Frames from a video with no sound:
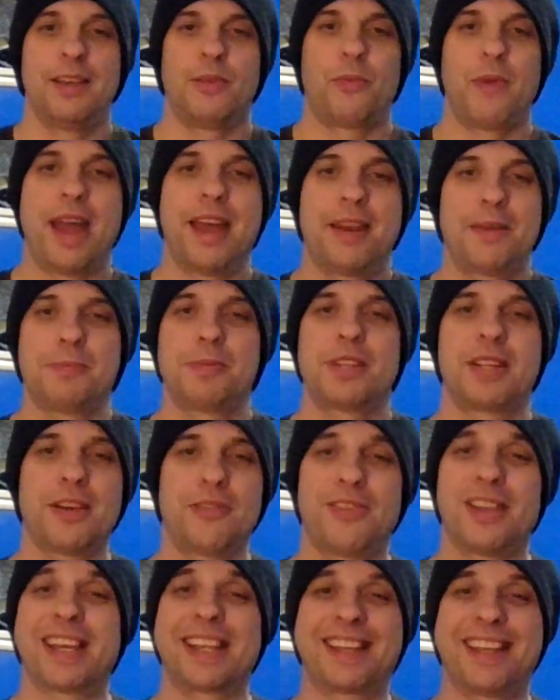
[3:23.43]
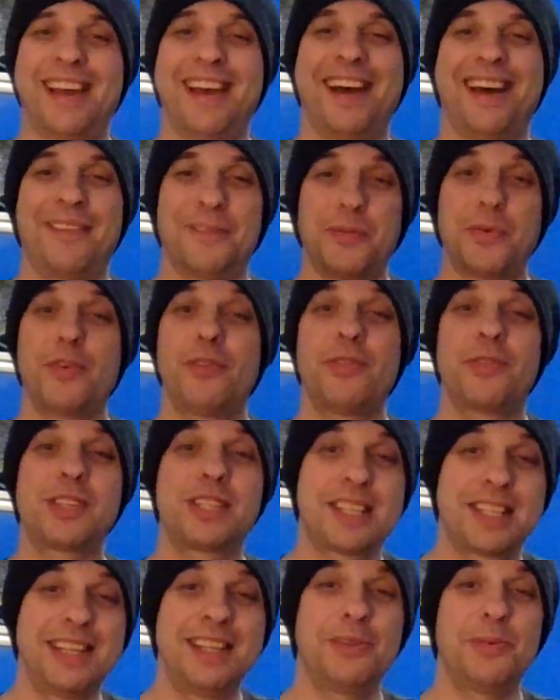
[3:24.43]
random stuff like that. We'll
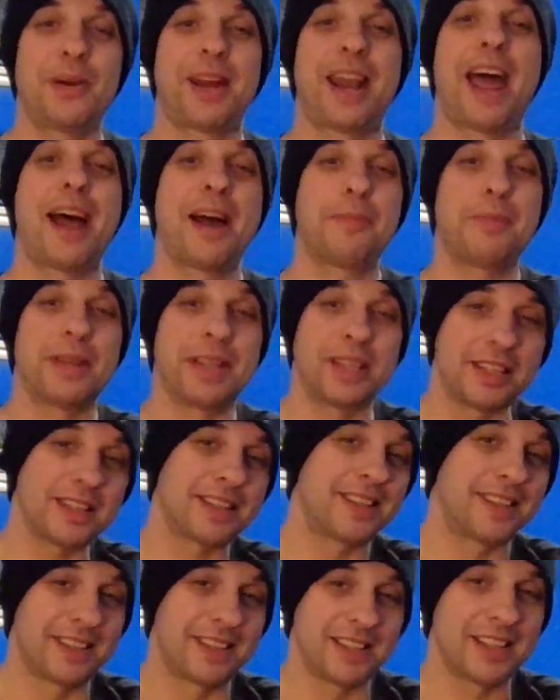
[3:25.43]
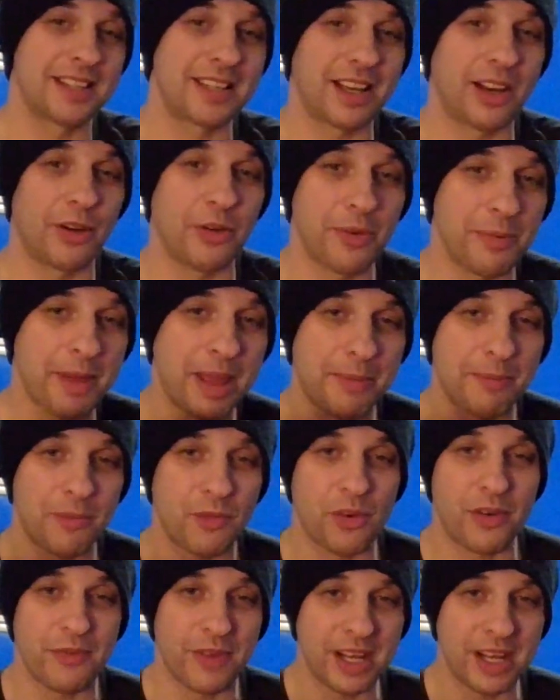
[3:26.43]
see what happens since I will make
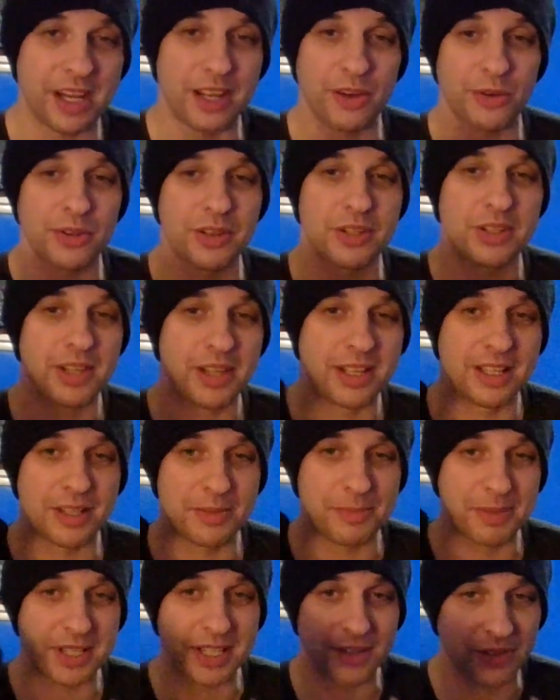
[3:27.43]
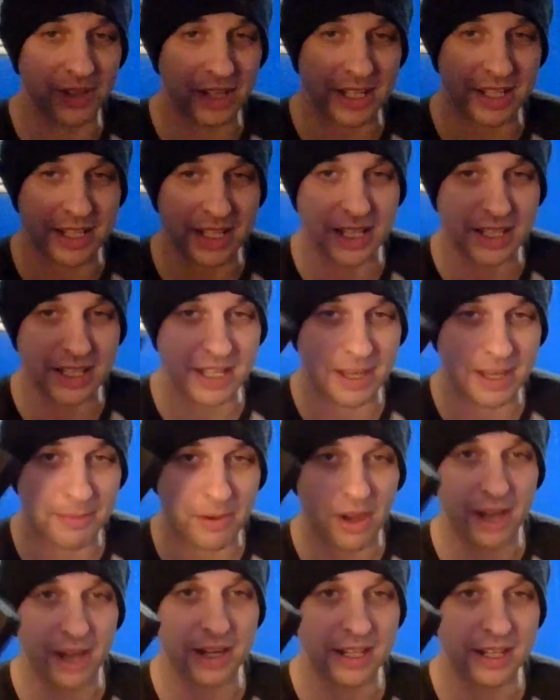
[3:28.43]
more videos, specifically since I
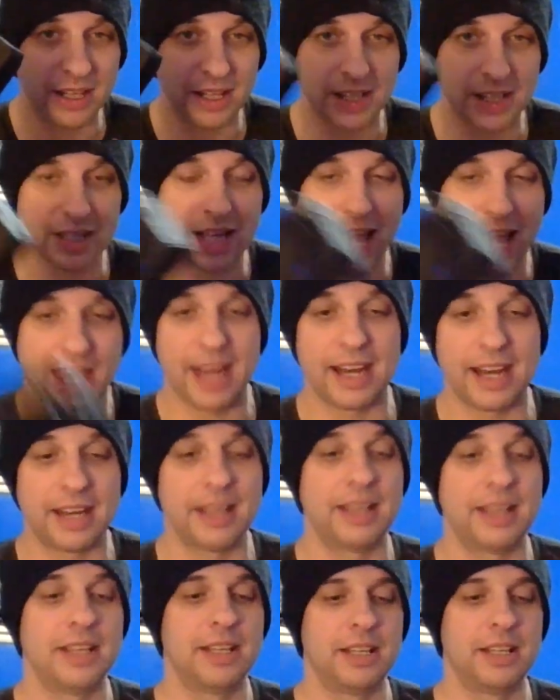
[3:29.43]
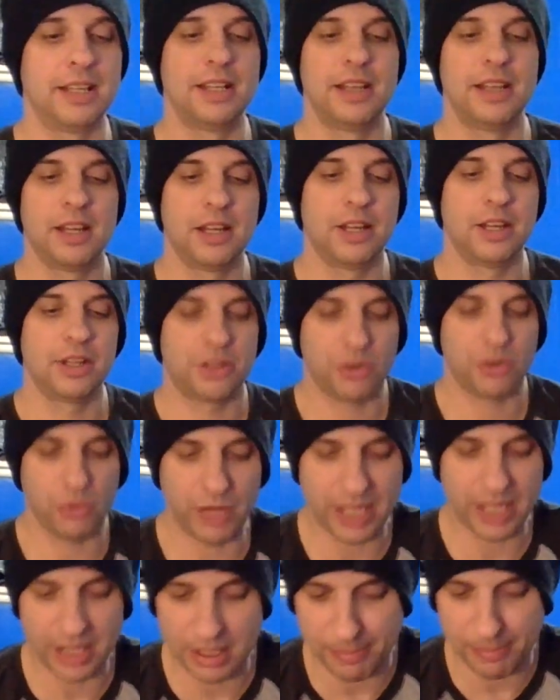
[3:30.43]
bought this Canon. So
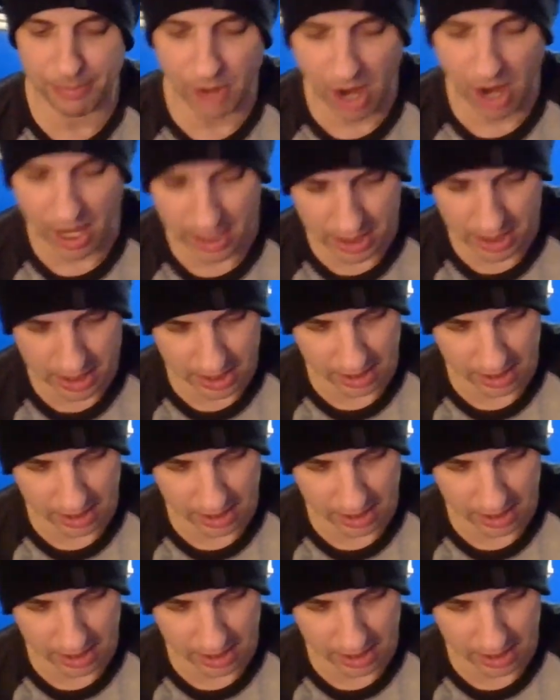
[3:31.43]
in the box